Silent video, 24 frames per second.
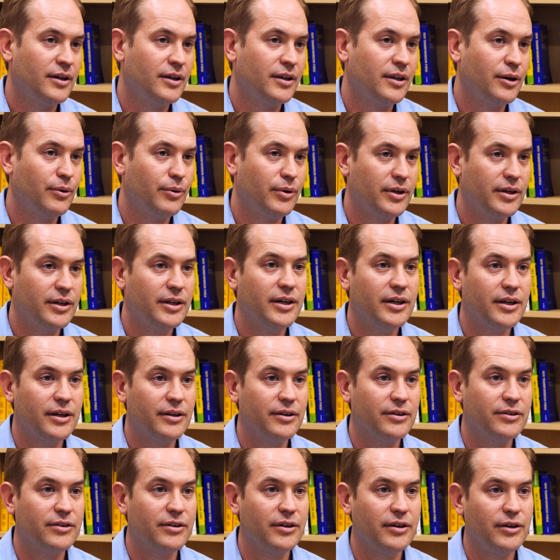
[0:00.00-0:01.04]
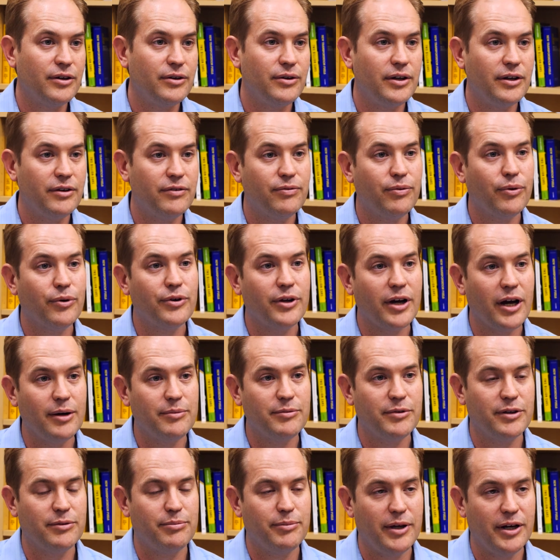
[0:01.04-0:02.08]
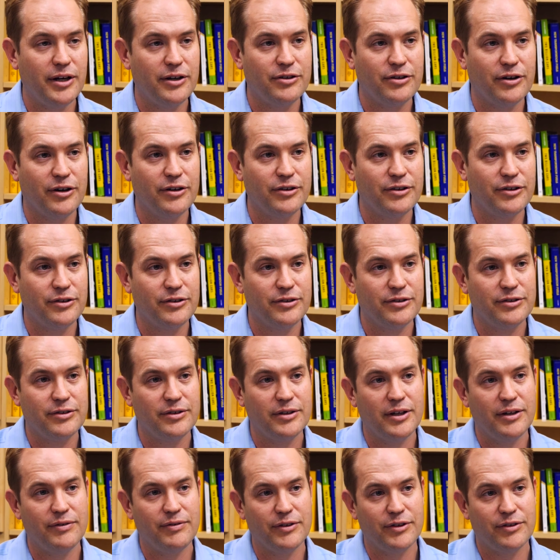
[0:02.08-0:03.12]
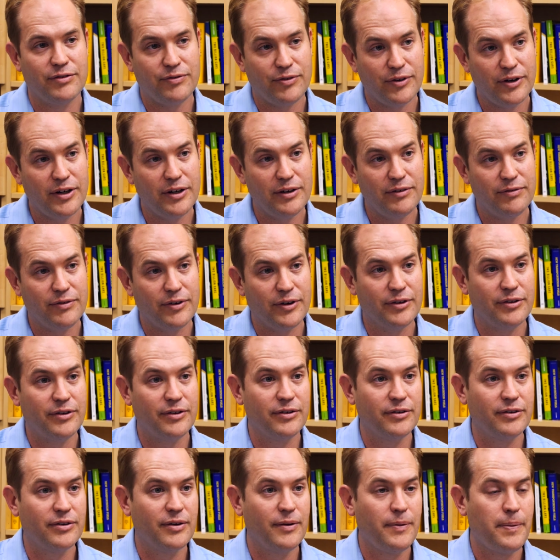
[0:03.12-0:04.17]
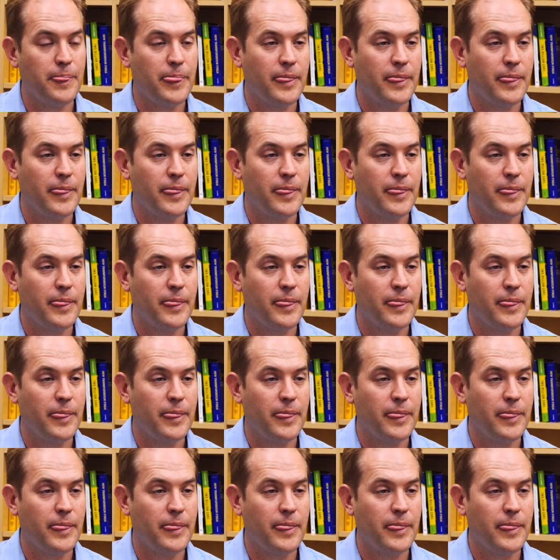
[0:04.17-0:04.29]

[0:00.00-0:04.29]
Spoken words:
that we did is that you need 4 times as many chargers if it's free versus